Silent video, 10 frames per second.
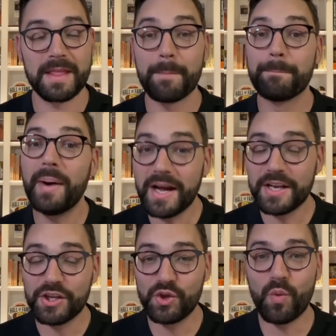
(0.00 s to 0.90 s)

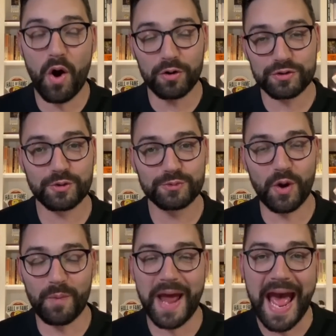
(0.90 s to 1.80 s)
But you also
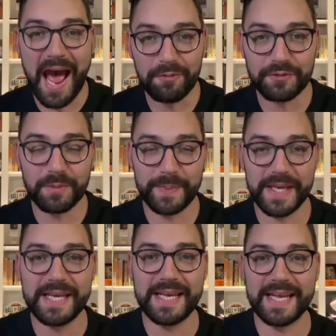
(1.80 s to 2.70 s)
don't have to
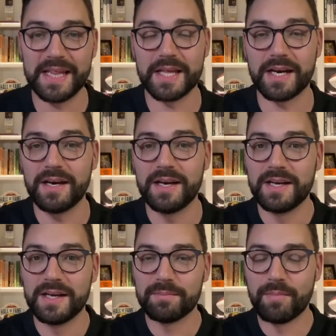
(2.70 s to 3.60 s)
be in the
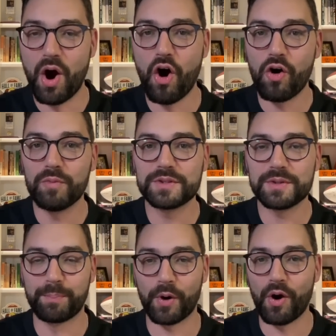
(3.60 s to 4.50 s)
Mahomes,
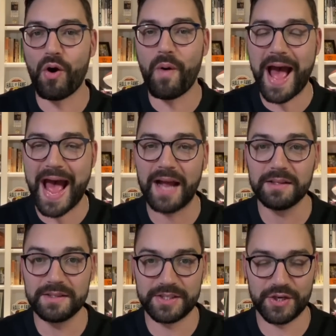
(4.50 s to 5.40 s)
Burrow,
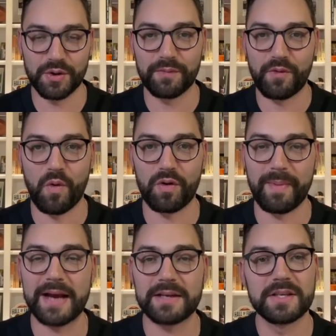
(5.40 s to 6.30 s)
Allen tier of
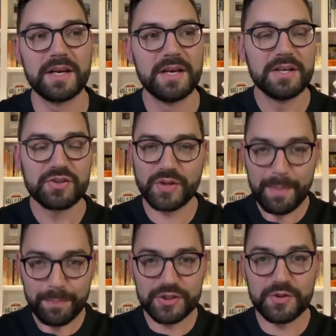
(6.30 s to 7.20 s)
quarterbacks. So
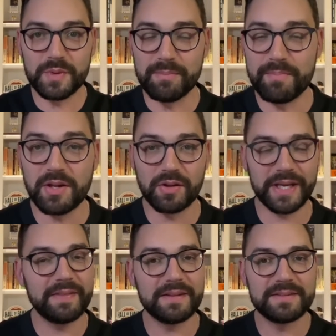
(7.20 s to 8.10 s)
that puts you in the middle,
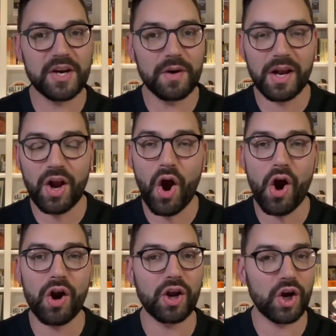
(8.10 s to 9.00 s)
in the Derek
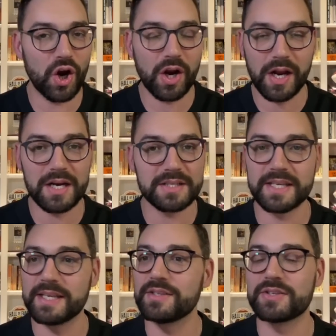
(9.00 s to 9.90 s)
Carr, Kirk
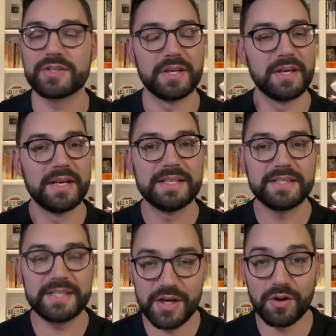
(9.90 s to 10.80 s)
Cousins
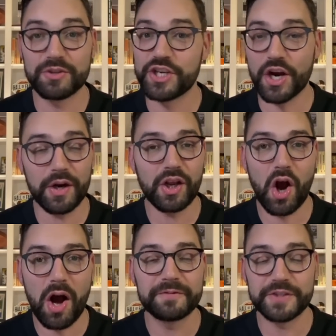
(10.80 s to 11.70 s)
tier, Jared
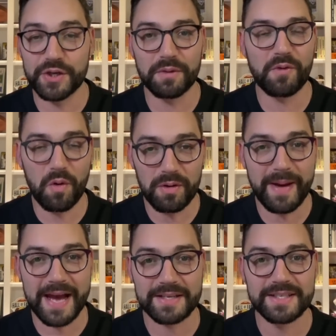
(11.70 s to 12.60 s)
Goff tier of
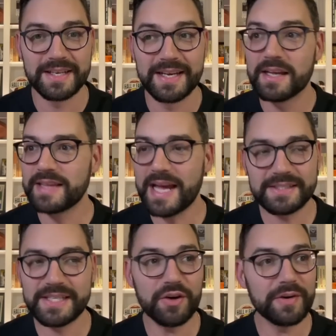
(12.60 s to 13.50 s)
quarterbacks. That
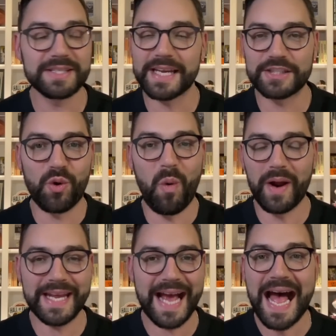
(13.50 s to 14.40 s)
tier is like
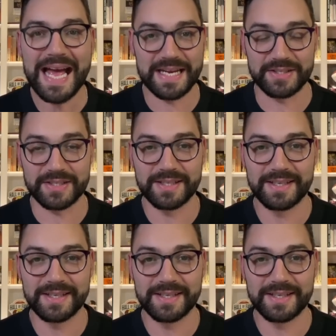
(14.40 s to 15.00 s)
20 guys.